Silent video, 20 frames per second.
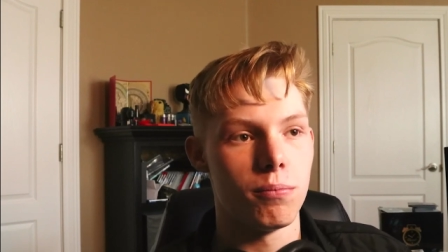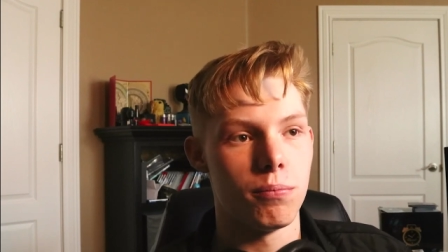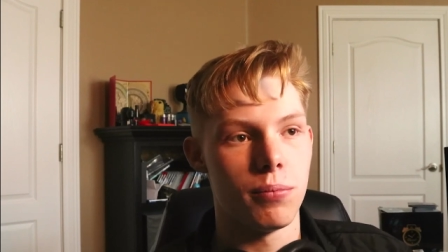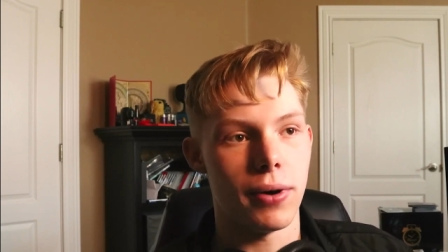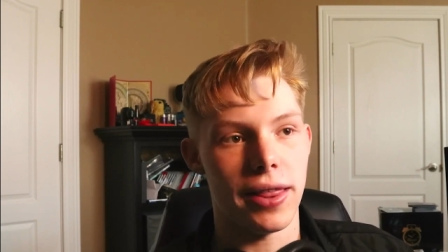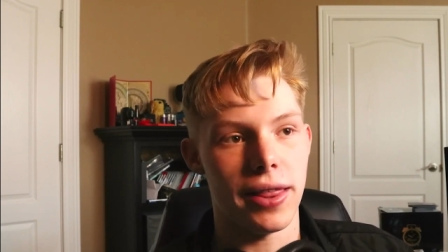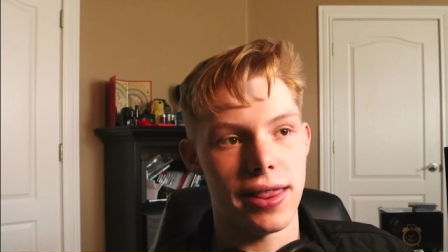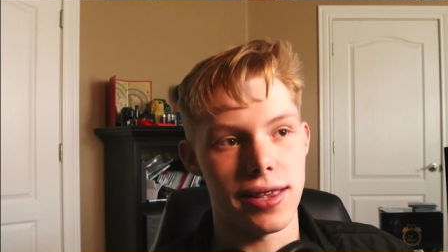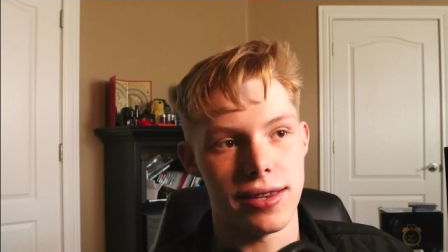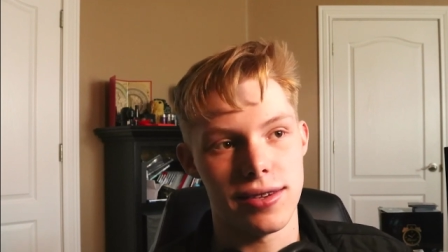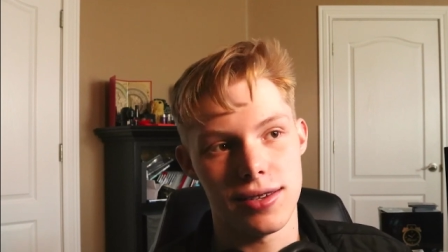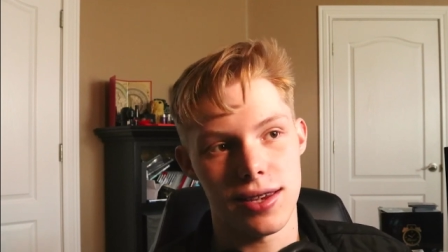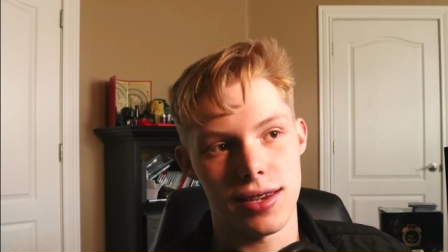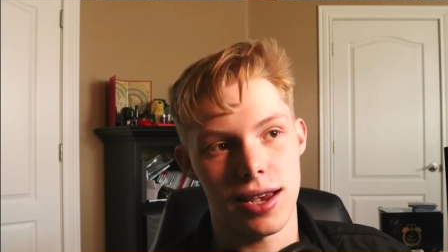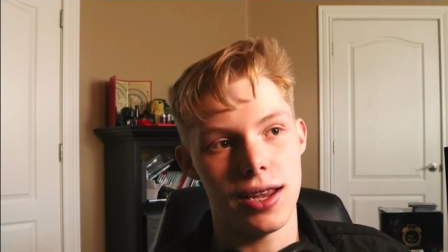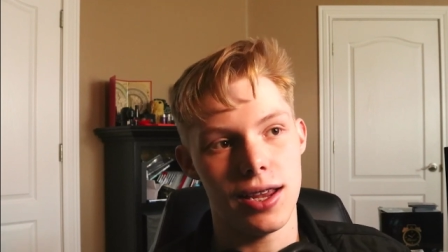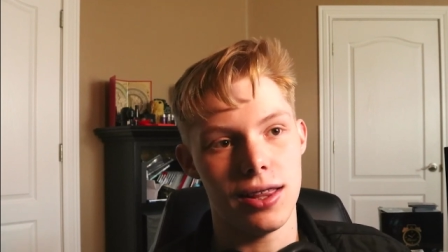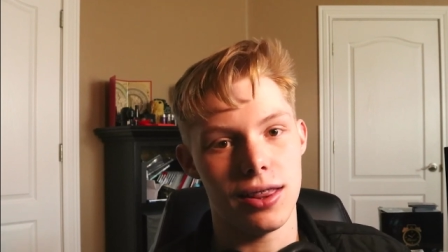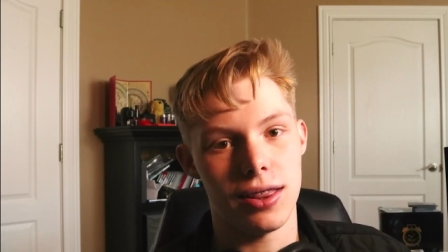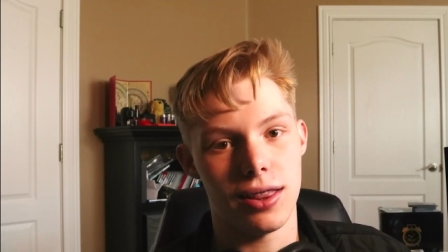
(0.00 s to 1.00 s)
But the
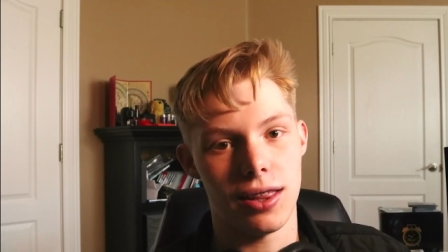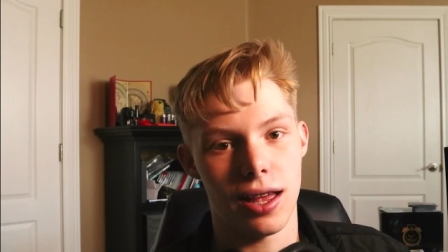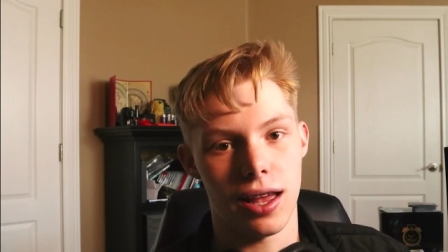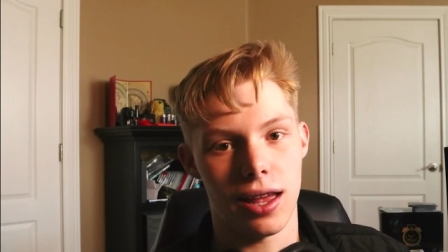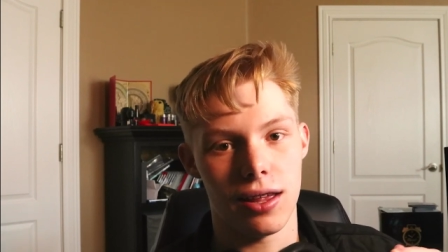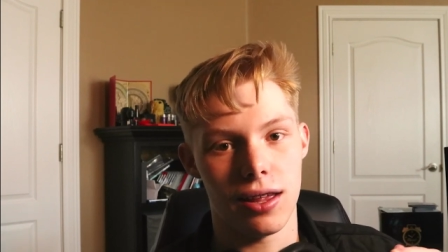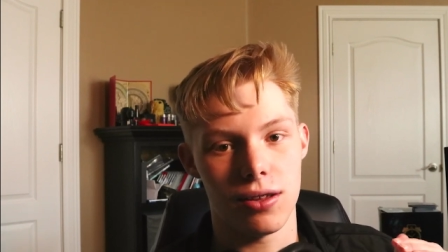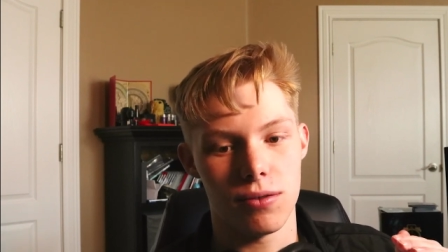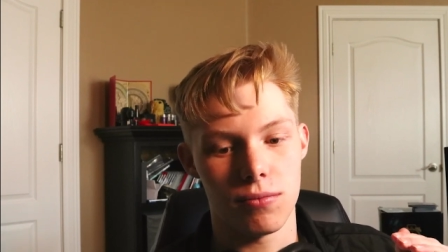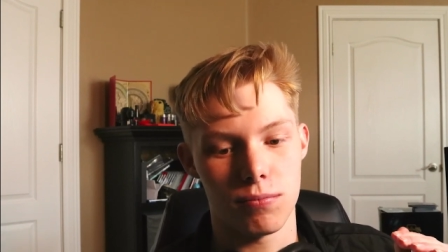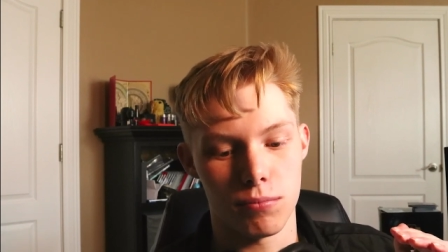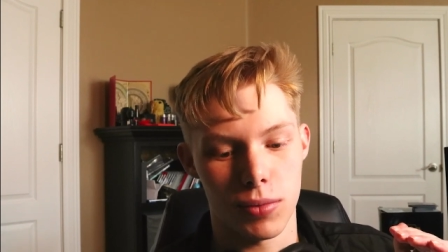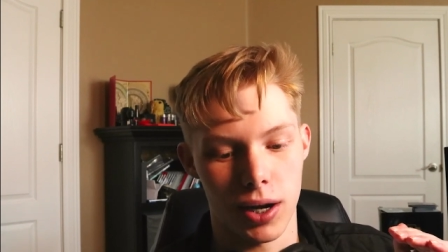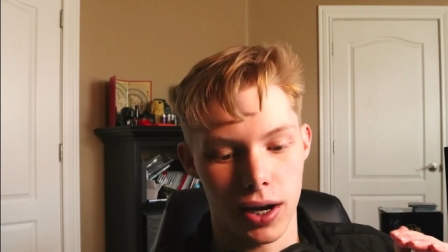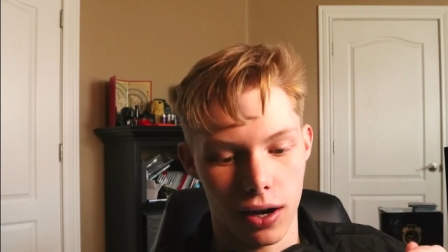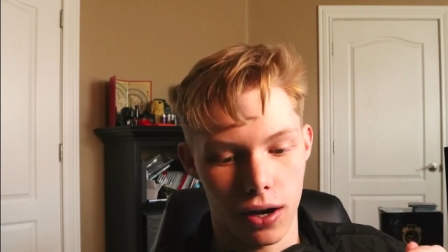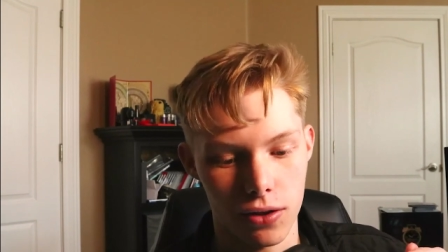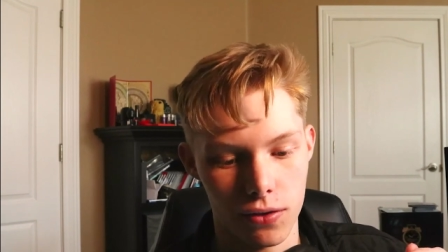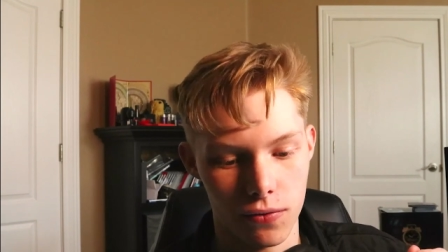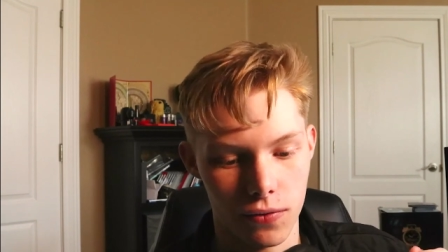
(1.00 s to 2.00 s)
second that
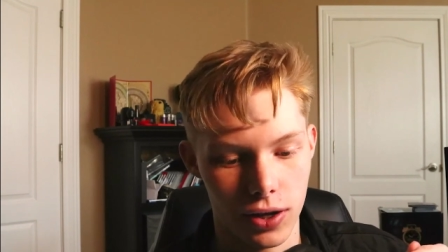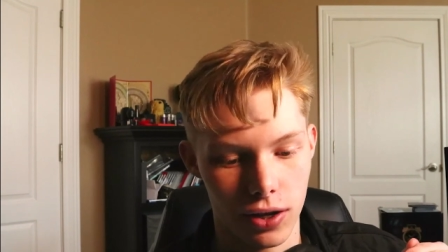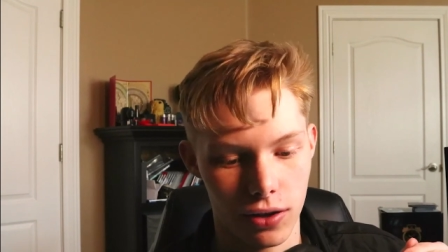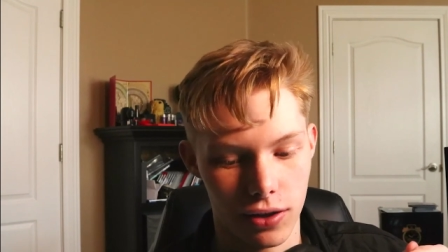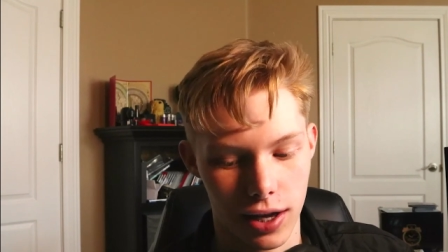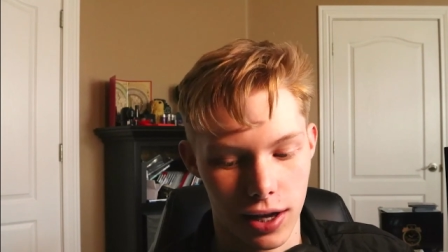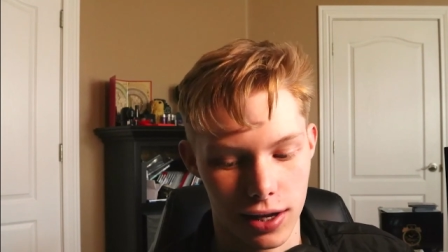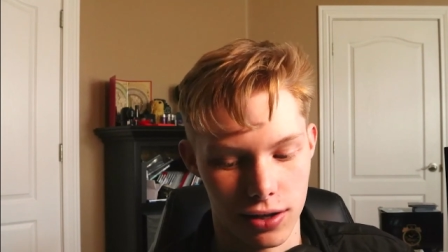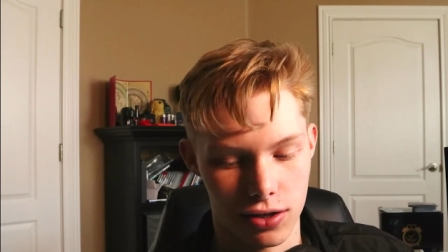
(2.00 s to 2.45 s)
my other video that